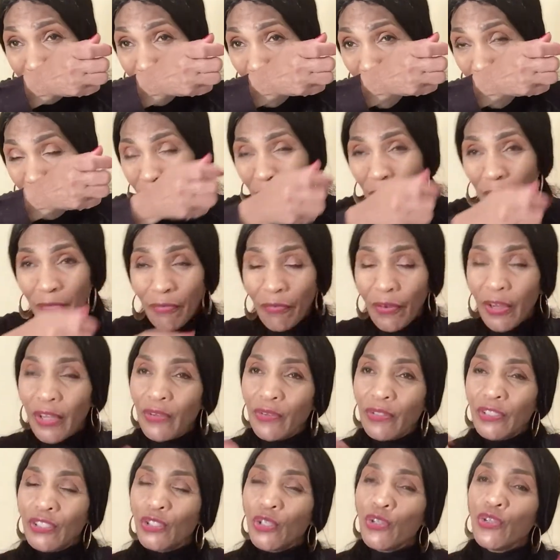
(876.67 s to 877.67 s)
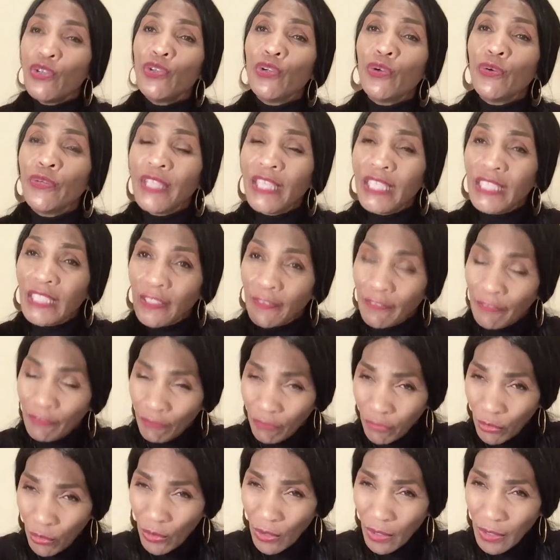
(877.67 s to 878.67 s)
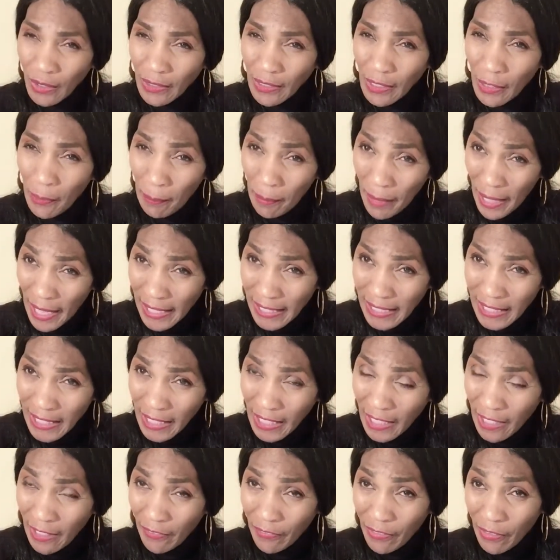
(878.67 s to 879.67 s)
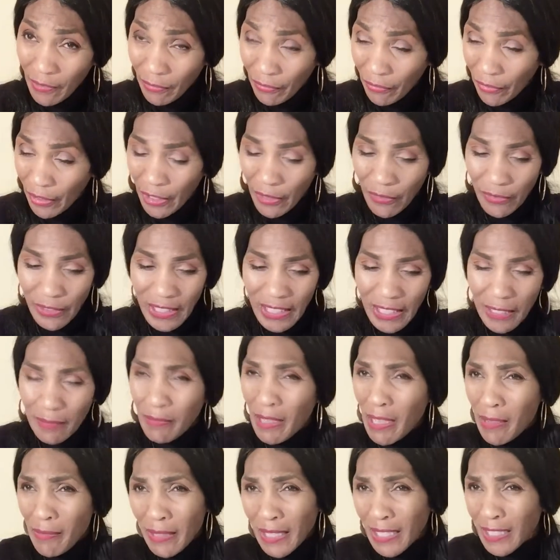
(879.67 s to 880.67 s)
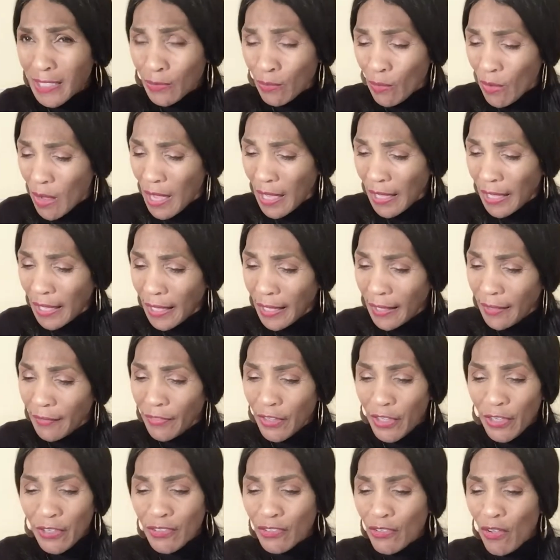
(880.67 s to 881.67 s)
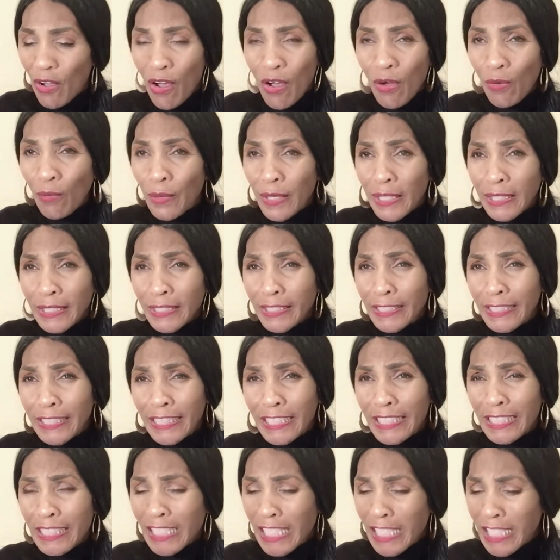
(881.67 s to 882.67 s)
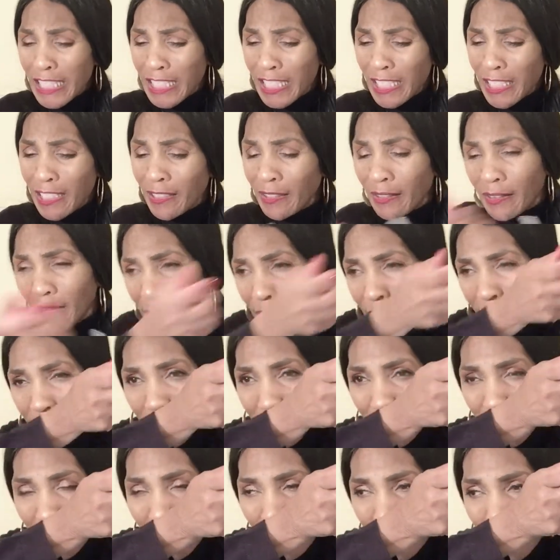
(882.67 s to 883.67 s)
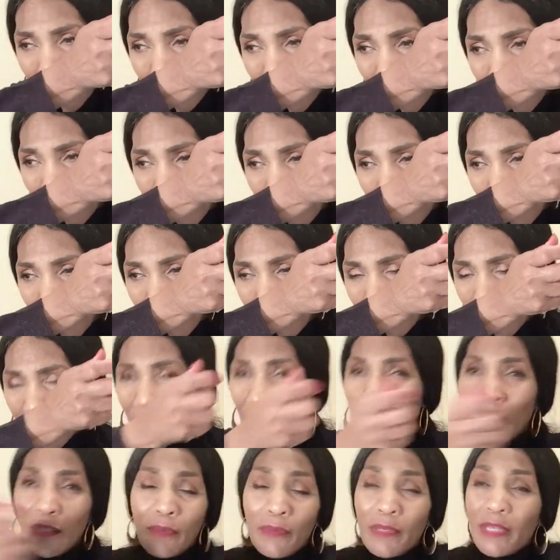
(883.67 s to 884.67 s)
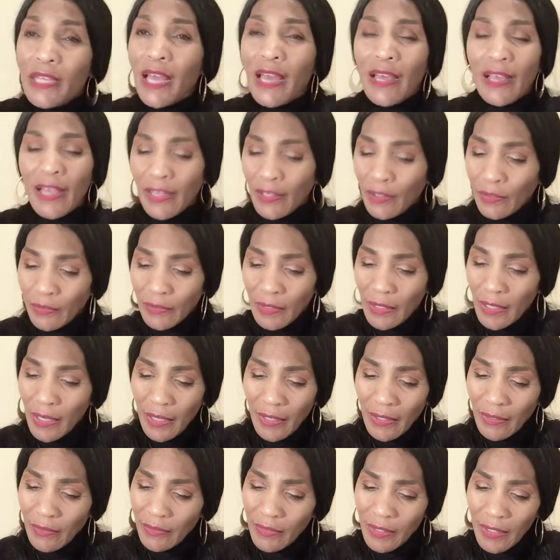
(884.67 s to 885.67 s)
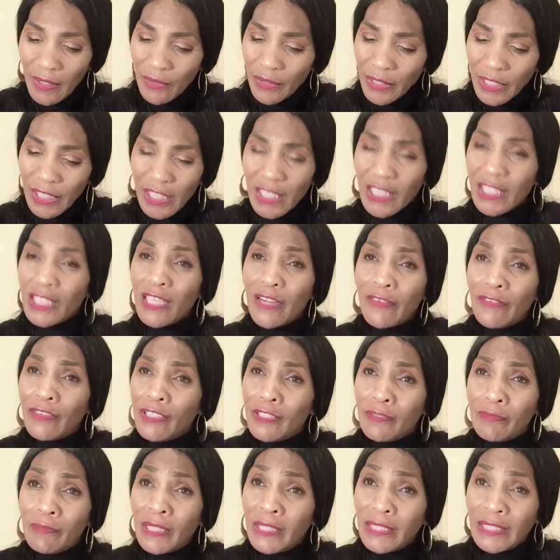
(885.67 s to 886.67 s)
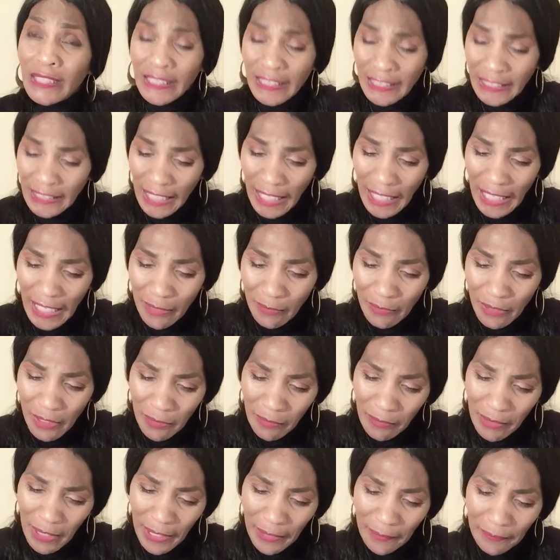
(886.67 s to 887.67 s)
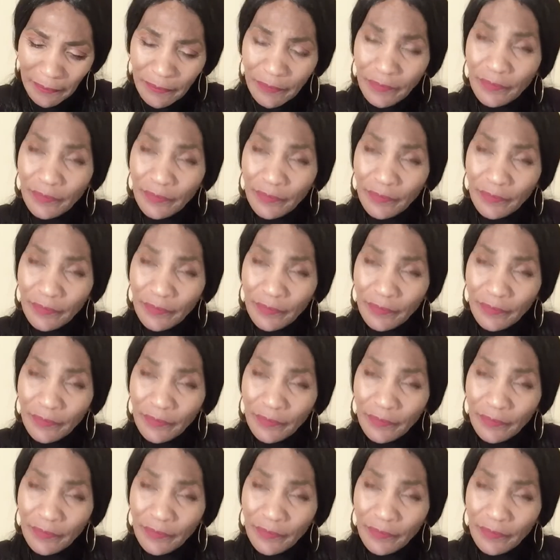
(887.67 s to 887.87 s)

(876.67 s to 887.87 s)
of the fragrance so you don't get the full capacity of the fragrance. And maybe that's why there's always a distinction. And anyway, I don't I don't know. It just never smelled the same to me.